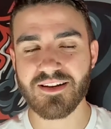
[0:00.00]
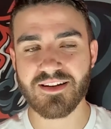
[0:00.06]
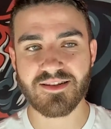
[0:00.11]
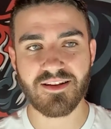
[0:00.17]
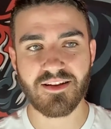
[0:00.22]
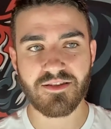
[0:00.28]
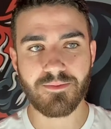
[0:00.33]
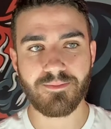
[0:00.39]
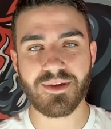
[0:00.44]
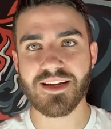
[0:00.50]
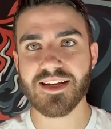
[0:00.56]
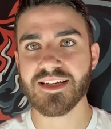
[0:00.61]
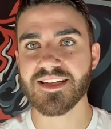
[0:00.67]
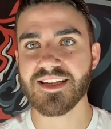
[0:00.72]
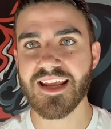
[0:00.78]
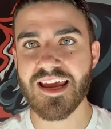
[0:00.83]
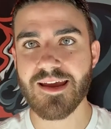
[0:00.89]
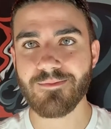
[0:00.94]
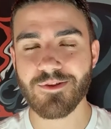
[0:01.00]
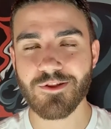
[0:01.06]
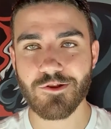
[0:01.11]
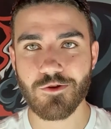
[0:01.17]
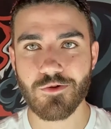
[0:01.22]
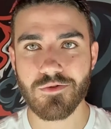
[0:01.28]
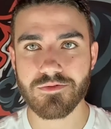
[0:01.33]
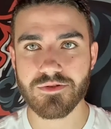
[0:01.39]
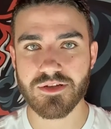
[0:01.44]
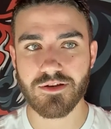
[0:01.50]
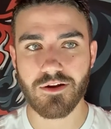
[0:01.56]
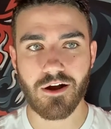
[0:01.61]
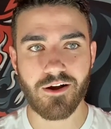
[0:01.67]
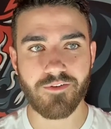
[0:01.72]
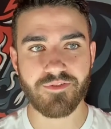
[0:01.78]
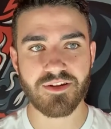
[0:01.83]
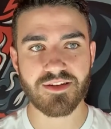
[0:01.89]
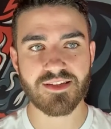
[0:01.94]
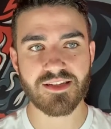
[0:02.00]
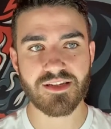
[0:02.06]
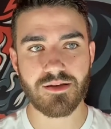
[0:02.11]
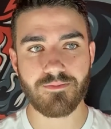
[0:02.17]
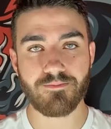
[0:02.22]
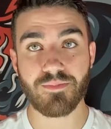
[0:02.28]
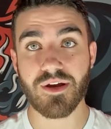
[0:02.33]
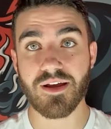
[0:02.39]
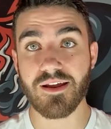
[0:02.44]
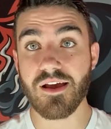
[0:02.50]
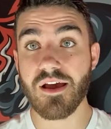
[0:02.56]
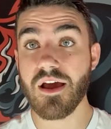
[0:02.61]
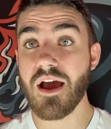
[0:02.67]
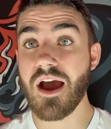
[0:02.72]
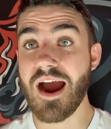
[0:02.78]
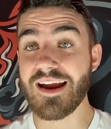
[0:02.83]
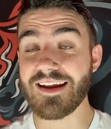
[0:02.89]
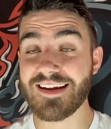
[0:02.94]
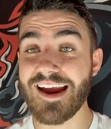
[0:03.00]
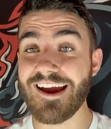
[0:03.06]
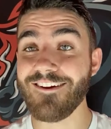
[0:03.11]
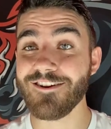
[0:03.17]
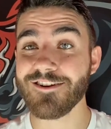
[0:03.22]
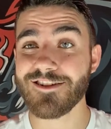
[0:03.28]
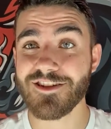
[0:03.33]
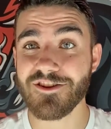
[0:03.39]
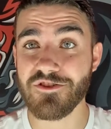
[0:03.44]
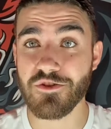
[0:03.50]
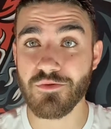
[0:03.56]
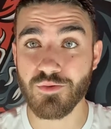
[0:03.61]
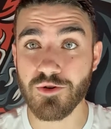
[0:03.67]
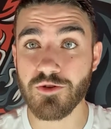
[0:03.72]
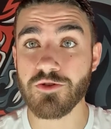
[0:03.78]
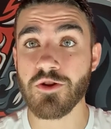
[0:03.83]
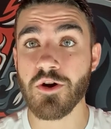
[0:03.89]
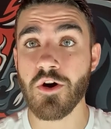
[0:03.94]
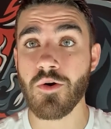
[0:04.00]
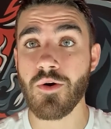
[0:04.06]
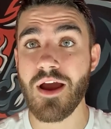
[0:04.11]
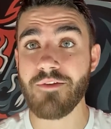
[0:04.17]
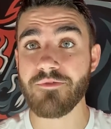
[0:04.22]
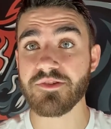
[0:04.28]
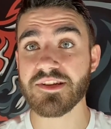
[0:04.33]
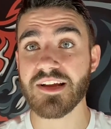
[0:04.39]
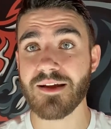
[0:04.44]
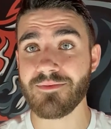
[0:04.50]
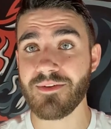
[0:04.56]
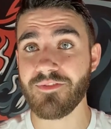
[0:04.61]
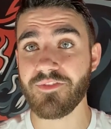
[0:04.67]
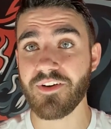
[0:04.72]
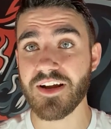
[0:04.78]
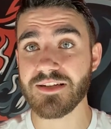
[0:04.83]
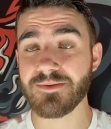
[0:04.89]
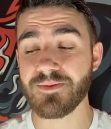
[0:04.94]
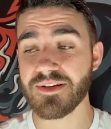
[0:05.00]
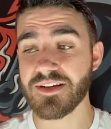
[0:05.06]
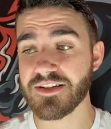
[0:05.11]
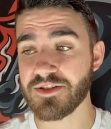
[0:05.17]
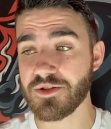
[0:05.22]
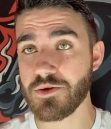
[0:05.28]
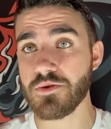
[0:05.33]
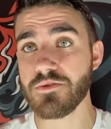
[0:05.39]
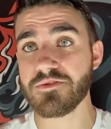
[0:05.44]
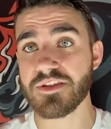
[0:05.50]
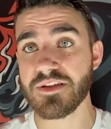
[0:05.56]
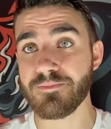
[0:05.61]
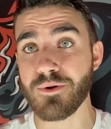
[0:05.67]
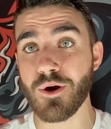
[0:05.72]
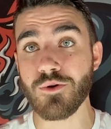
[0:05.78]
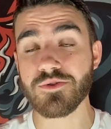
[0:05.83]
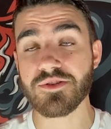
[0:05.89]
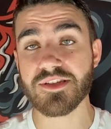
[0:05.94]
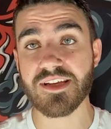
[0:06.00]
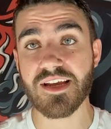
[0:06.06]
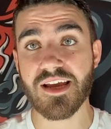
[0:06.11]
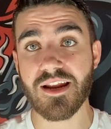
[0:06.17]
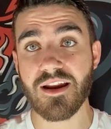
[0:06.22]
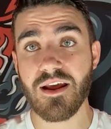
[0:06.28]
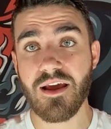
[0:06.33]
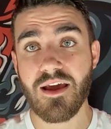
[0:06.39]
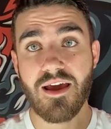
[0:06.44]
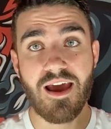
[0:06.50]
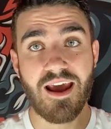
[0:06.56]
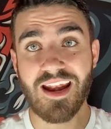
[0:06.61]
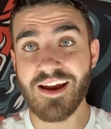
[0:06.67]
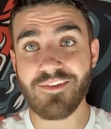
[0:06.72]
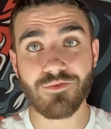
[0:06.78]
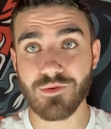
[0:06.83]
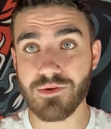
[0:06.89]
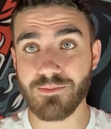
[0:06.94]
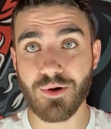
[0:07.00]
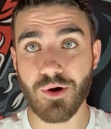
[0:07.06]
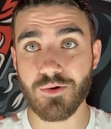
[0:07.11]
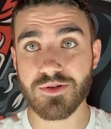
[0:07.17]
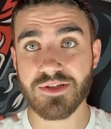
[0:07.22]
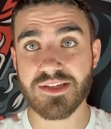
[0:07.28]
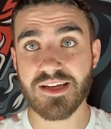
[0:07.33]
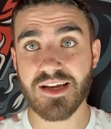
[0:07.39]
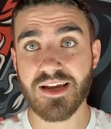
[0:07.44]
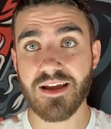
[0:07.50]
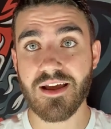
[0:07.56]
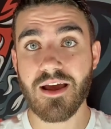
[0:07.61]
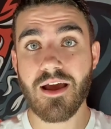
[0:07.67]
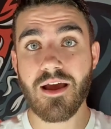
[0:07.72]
He's not the biggest name in the UFC, obviously, but I guarantee you will know every time he fights because the UFC posts it and everyone posts it.